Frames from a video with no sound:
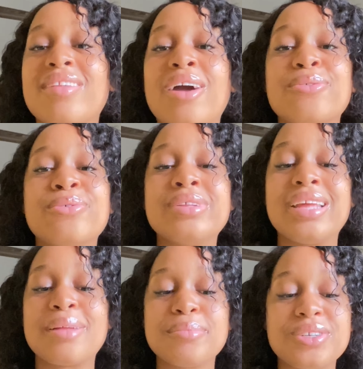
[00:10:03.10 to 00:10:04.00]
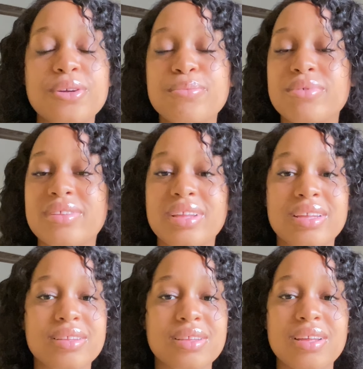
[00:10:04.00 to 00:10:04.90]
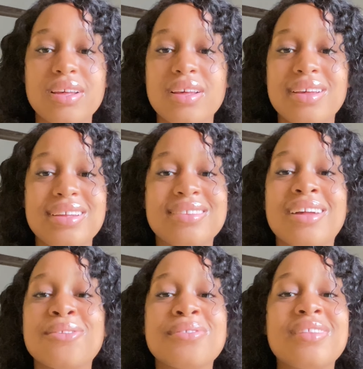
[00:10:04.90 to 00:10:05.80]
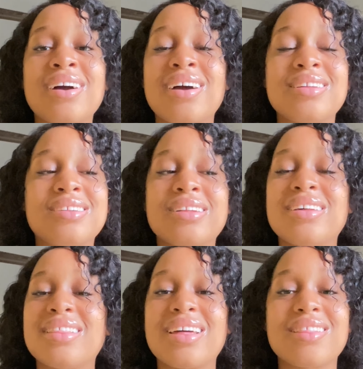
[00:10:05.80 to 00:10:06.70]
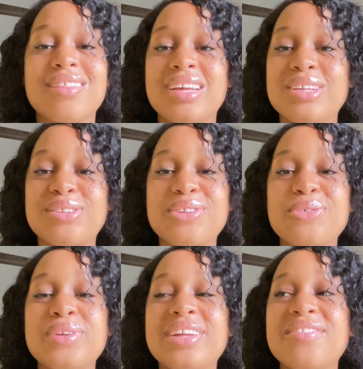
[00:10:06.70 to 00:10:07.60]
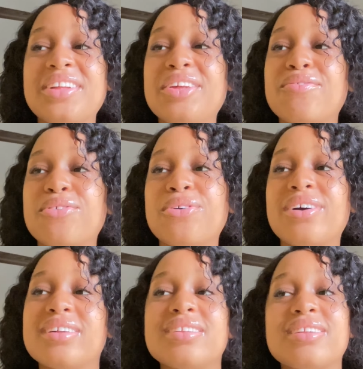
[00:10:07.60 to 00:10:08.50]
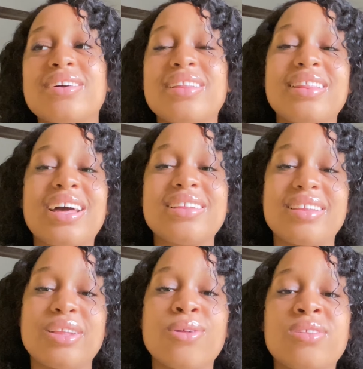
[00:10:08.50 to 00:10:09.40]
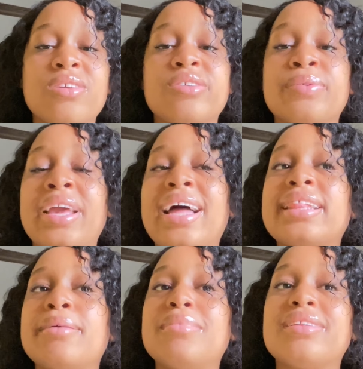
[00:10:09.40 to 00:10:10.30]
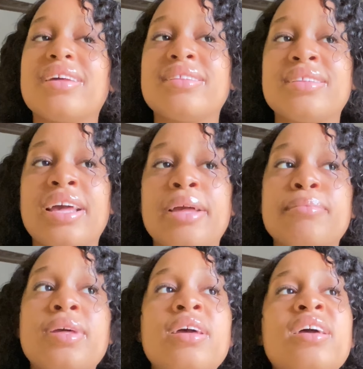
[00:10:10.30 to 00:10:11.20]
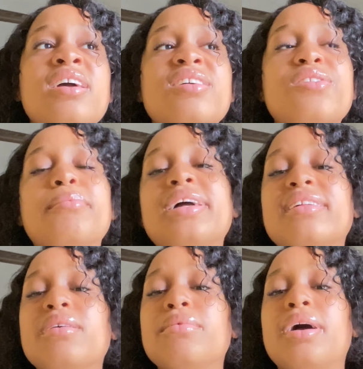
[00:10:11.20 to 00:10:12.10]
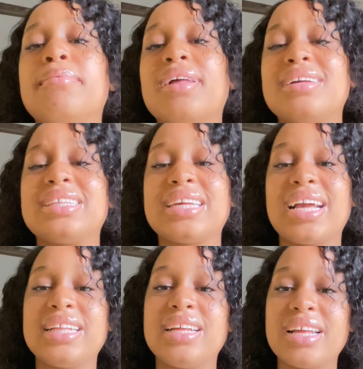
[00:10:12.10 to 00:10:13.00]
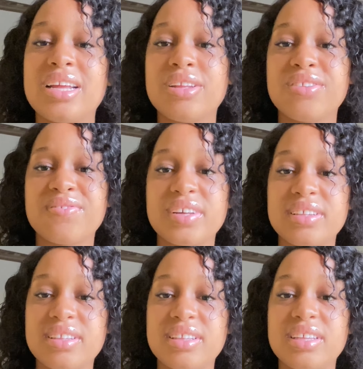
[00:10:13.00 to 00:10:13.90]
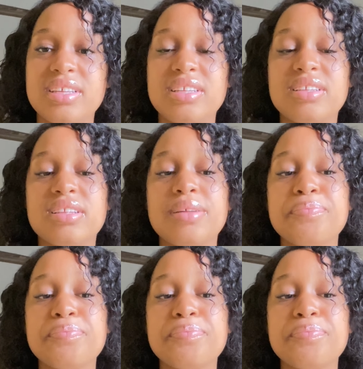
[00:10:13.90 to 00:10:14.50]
their own, the admission process is another is another thing. So we didn't really focus on that a lot because we had limited time. So by the time we applied to Canadian universities,